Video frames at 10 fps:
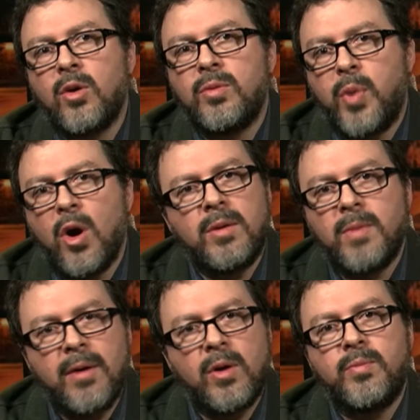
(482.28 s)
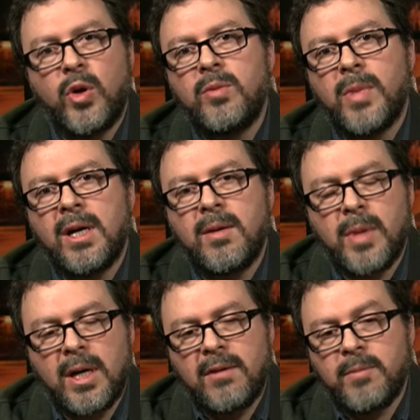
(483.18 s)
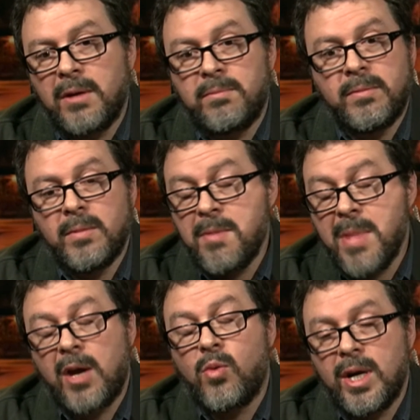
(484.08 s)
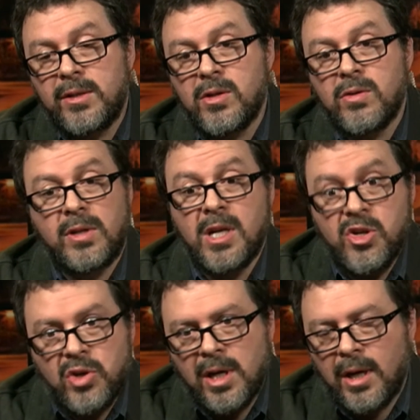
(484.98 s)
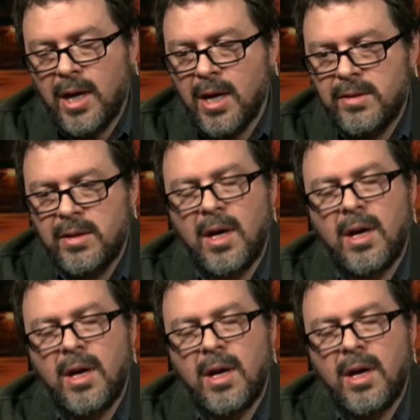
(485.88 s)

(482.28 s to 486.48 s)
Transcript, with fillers: would point my main questions initially, I guess,